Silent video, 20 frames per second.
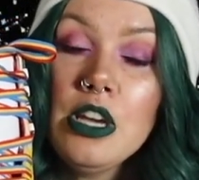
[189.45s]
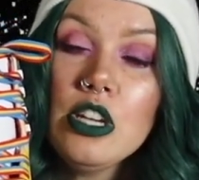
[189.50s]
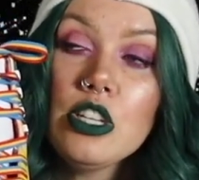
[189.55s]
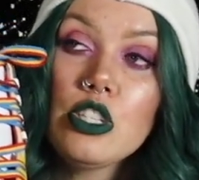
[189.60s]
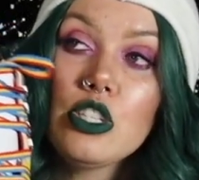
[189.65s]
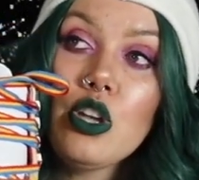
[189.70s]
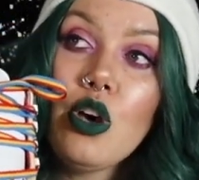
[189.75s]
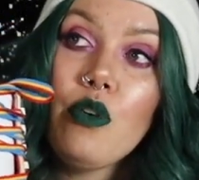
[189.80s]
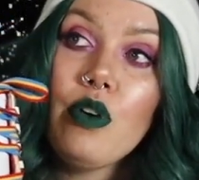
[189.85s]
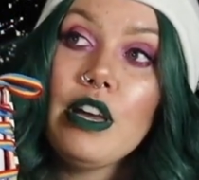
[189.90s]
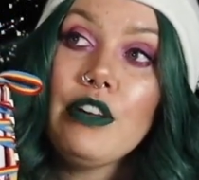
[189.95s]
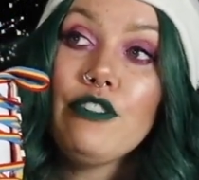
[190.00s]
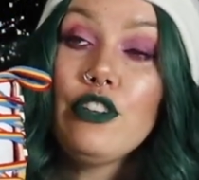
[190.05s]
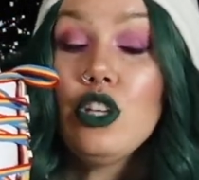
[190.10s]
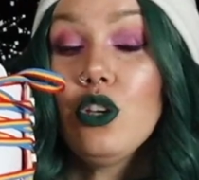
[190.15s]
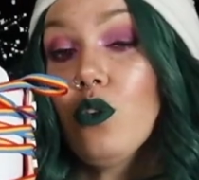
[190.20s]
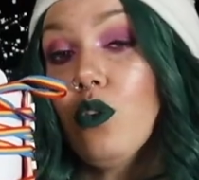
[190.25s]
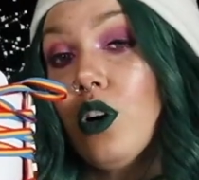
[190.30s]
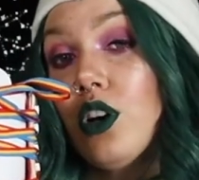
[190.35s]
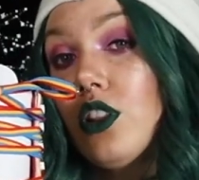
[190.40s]
So if
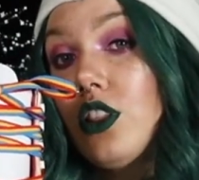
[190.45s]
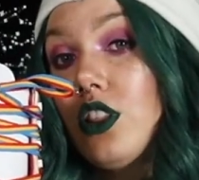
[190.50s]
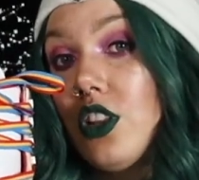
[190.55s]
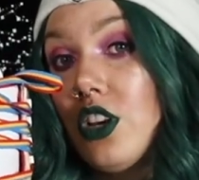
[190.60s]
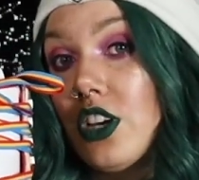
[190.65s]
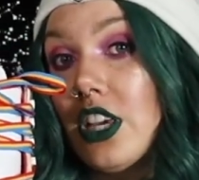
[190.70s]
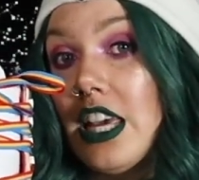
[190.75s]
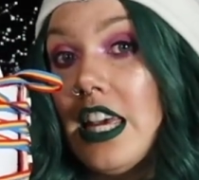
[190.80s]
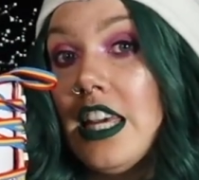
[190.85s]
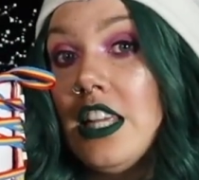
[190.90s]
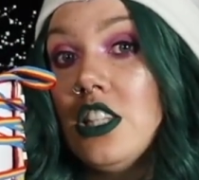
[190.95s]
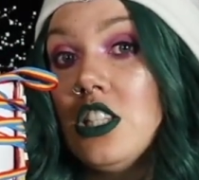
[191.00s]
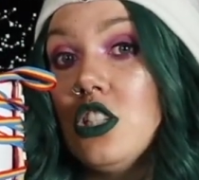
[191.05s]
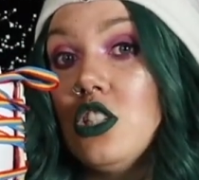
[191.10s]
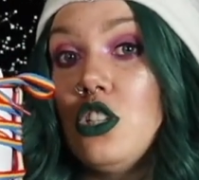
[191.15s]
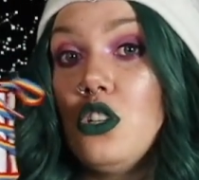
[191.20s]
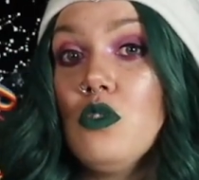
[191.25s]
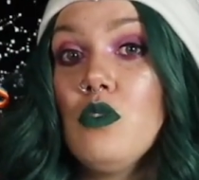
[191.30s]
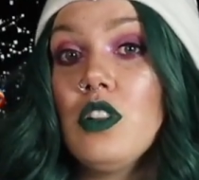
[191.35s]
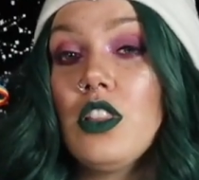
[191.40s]
you are looking to
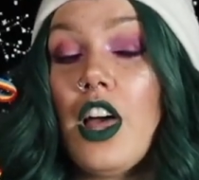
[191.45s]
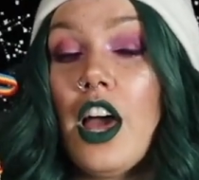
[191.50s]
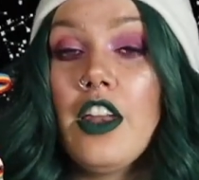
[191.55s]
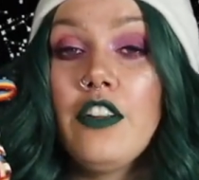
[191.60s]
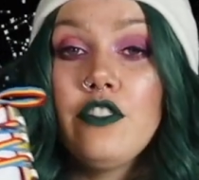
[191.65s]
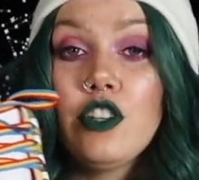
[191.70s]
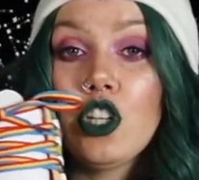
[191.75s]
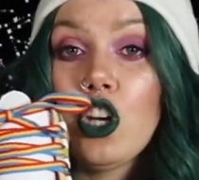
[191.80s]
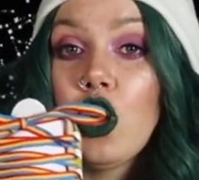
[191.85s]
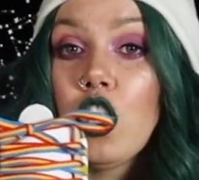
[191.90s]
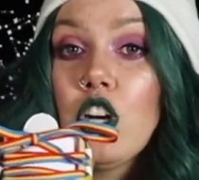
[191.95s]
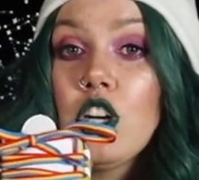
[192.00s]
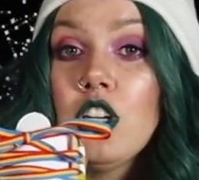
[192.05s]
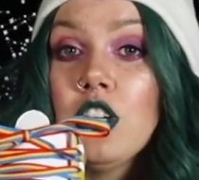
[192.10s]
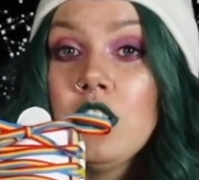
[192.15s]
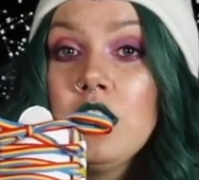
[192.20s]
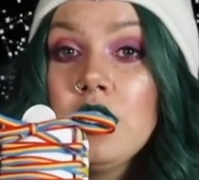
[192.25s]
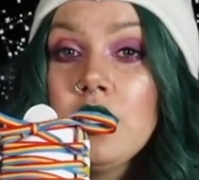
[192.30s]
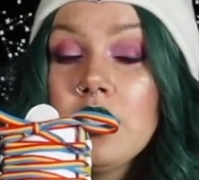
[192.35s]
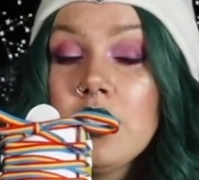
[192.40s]
do a lot of
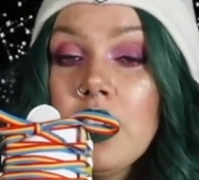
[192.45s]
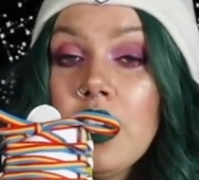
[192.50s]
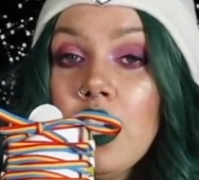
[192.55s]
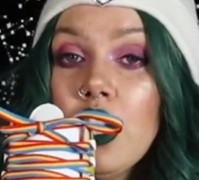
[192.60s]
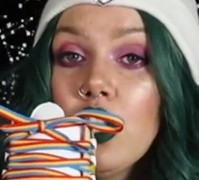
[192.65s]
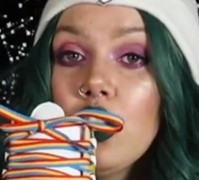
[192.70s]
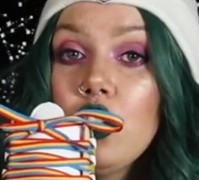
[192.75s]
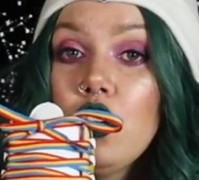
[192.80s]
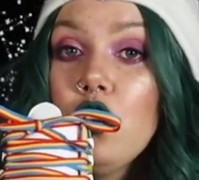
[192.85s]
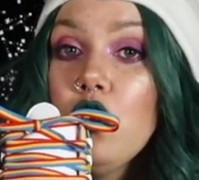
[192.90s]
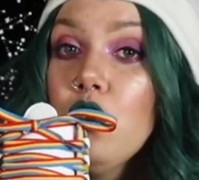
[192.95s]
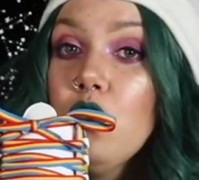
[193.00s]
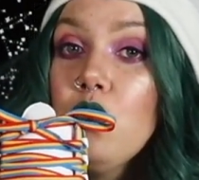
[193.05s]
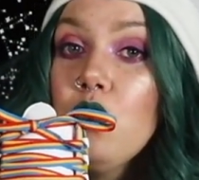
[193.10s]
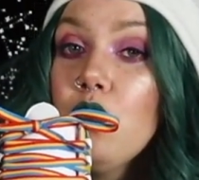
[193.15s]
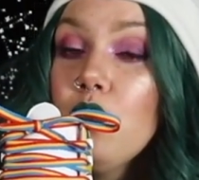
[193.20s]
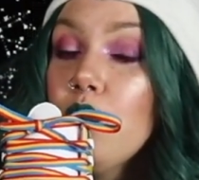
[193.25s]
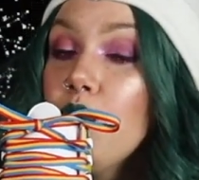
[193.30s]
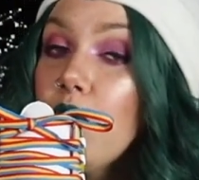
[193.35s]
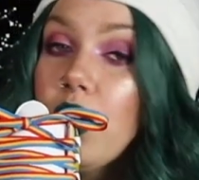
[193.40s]
turns,
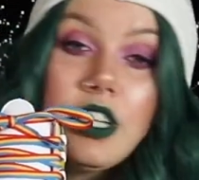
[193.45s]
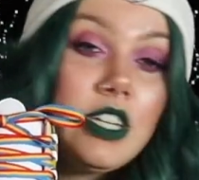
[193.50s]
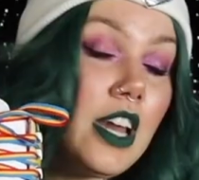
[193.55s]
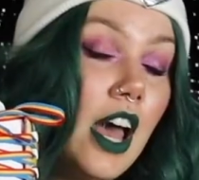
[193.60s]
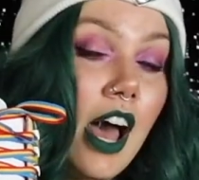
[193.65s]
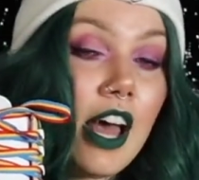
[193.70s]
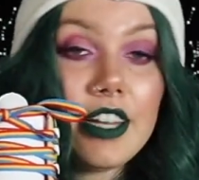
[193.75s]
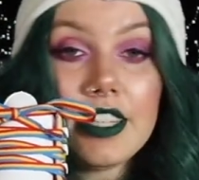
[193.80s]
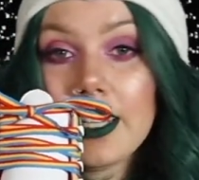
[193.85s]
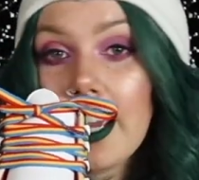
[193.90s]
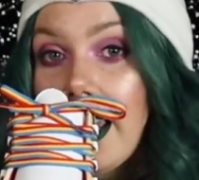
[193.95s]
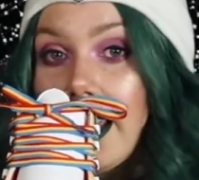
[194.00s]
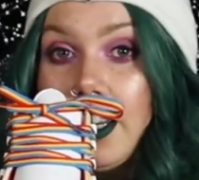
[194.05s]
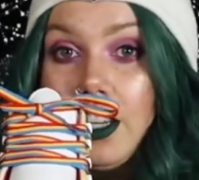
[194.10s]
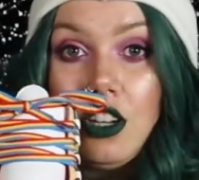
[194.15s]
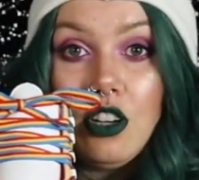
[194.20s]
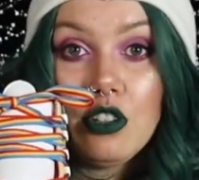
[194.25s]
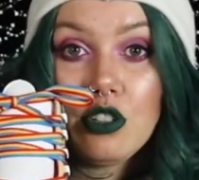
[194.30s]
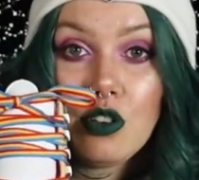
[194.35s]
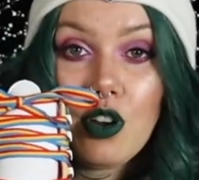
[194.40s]
you would not tighten
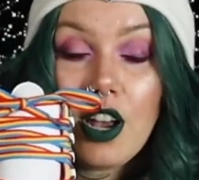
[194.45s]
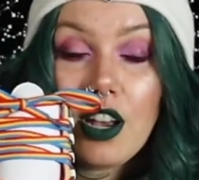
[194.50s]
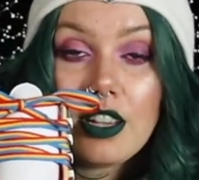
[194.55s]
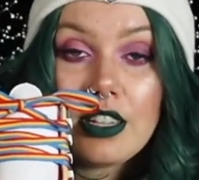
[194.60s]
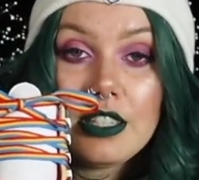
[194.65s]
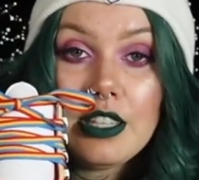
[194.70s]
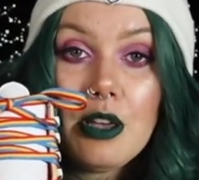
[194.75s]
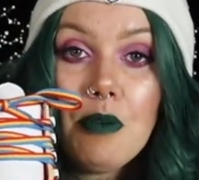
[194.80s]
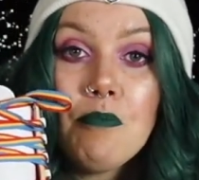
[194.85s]
your trucks.